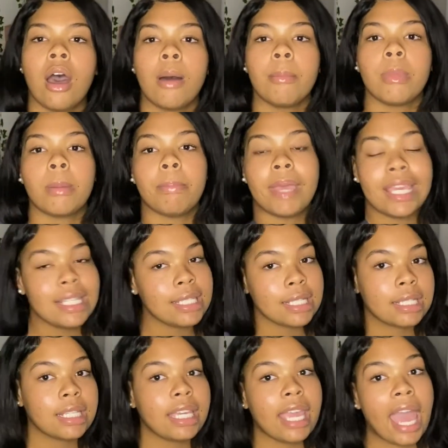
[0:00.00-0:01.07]

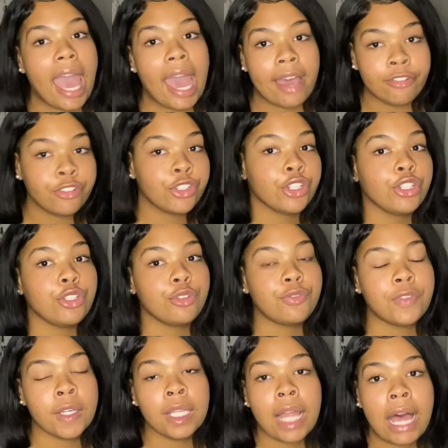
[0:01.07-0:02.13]
Basically, after you
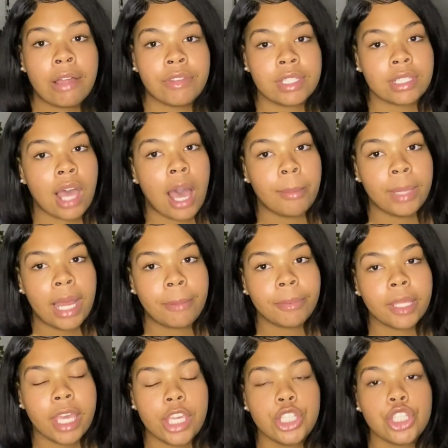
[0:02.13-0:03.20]
fill out this common
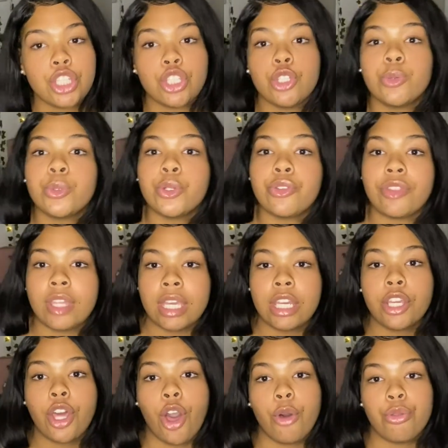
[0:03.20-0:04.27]
application, you will then
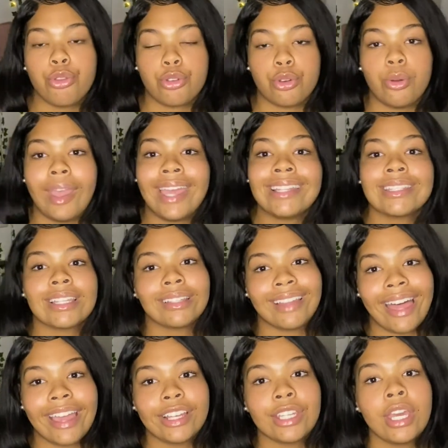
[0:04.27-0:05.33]
go through and
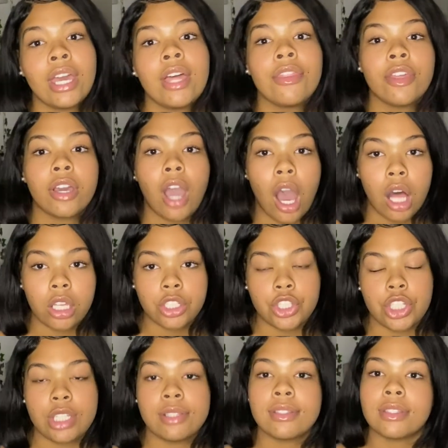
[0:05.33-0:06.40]
select the
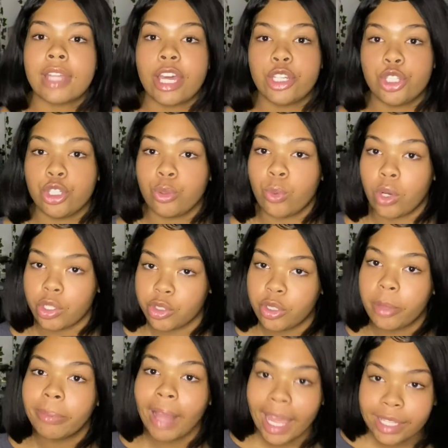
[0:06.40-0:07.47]
colleges that you want to
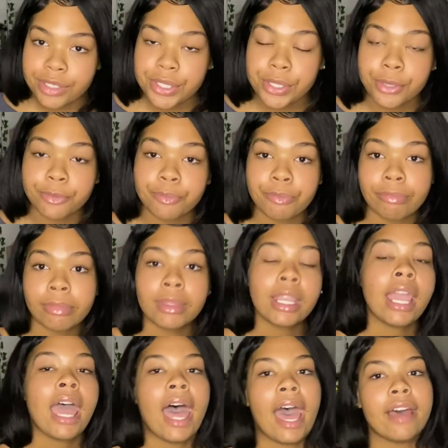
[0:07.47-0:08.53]
apply to.
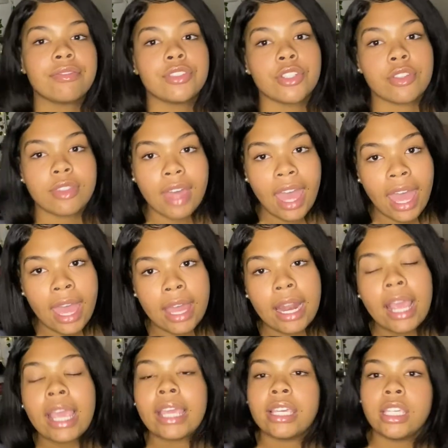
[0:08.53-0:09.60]
After that,
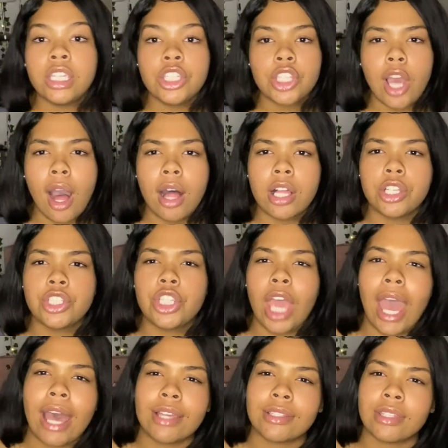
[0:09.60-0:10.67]
each college
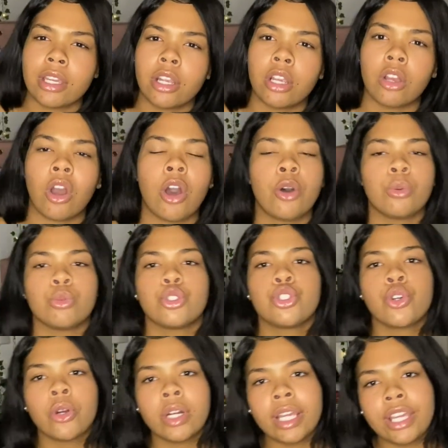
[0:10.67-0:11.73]
has their own
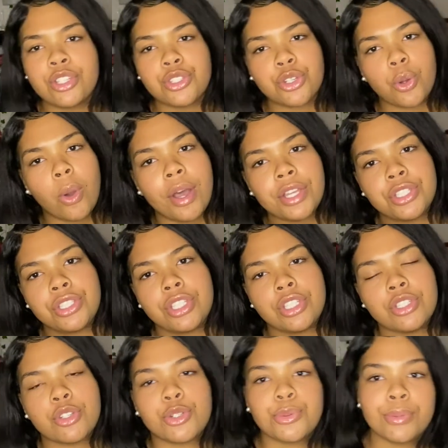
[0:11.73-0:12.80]
short answer
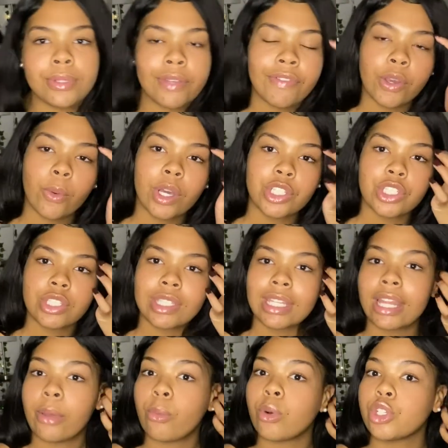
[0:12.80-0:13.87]
questions or specific questions that
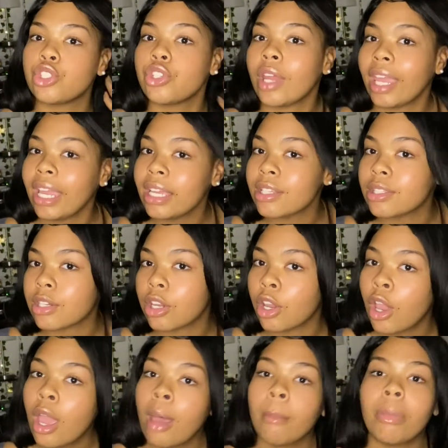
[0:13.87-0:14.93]
they want you to answer,
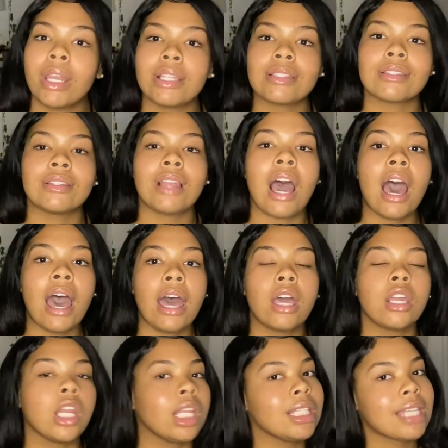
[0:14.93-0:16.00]
but it's not
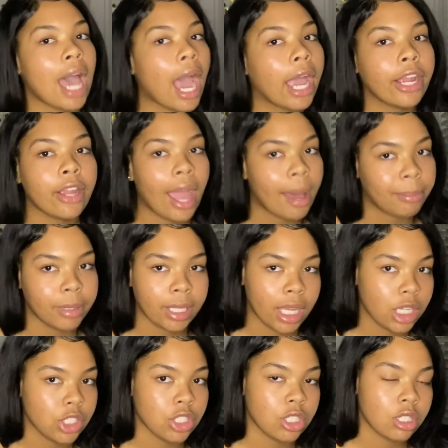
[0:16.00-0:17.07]
an entire
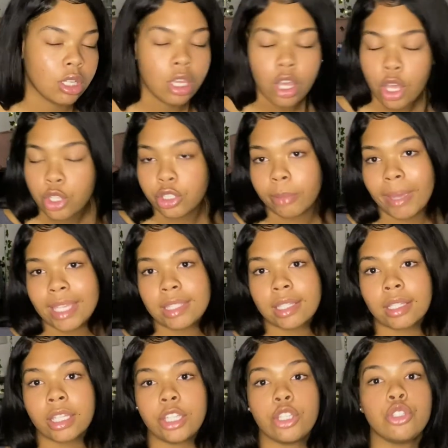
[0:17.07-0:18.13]
application. So
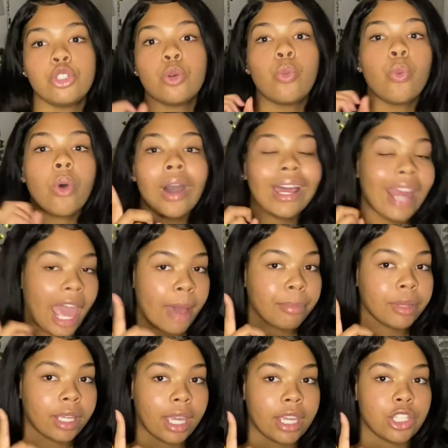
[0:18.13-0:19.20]
basically, you do one
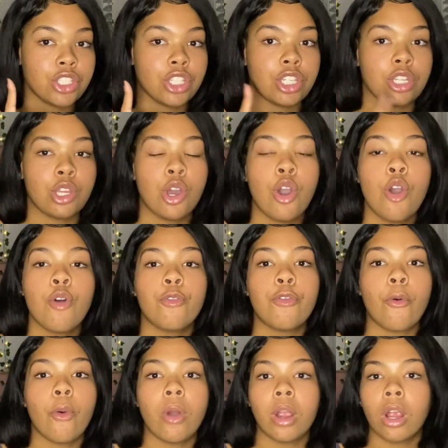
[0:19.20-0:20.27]
application
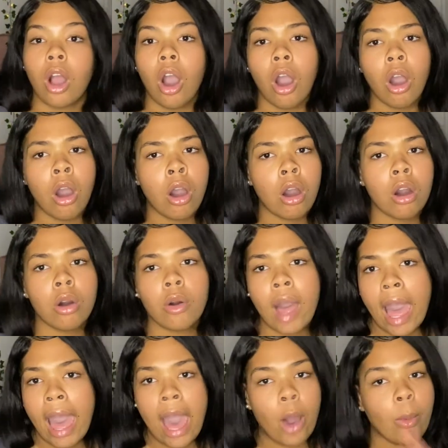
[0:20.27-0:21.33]
for all
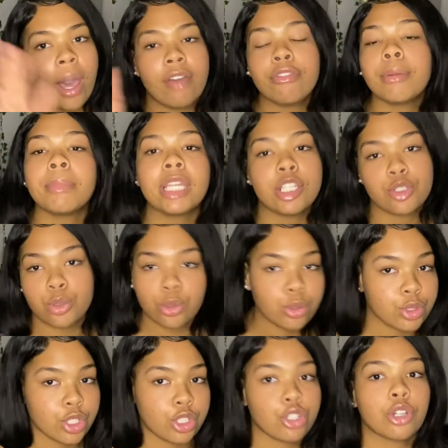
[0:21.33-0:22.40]
however many schools
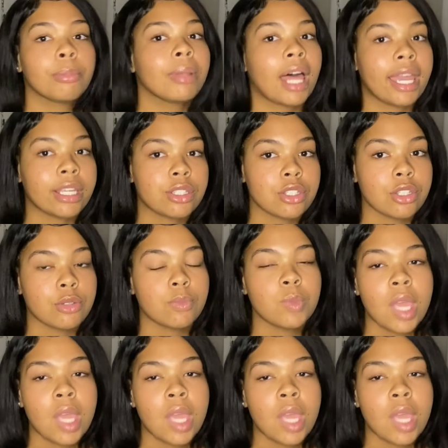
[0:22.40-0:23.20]
that you're applying to.